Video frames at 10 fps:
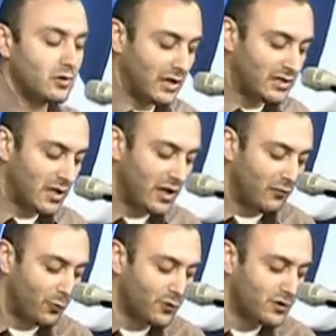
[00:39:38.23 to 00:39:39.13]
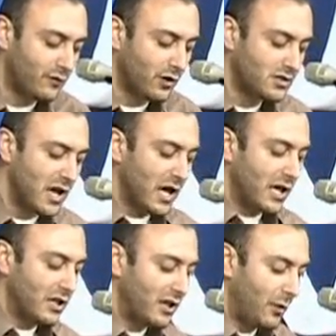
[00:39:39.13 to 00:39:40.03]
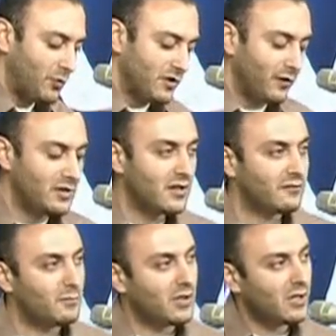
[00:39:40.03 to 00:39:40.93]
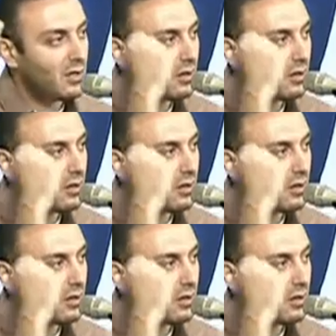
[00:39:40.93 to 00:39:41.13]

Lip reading: that it's going to give you perseverance, and then that perseverance gives me